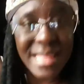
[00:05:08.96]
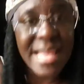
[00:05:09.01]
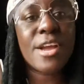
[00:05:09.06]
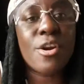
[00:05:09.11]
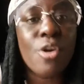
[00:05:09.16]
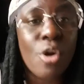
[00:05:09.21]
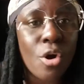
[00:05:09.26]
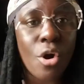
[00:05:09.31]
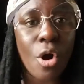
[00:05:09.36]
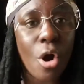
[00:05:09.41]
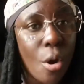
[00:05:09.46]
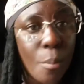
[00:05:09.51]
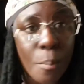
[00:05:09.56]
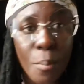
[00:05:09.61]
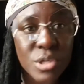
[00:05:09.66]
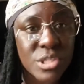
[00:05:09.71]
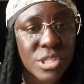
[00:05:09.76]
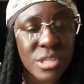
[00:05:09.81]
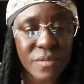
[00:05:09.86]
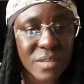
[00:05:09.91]
Laycon
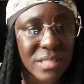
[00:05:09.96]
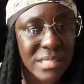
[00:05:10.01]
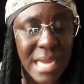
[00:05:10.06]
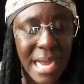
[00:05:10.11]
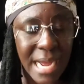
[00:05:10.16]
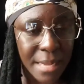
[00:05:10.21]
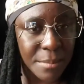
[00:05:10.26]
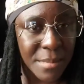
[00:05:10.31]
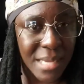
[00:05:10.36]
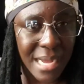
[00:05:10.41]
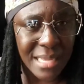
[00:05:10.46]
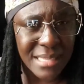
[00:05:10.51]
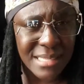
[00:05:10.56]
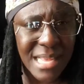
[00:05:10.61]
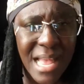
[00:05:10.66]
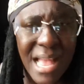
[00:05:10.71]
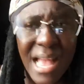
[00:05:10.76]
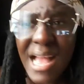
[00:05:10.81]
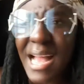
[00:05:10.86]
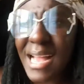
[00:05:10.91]
most of the time, guys.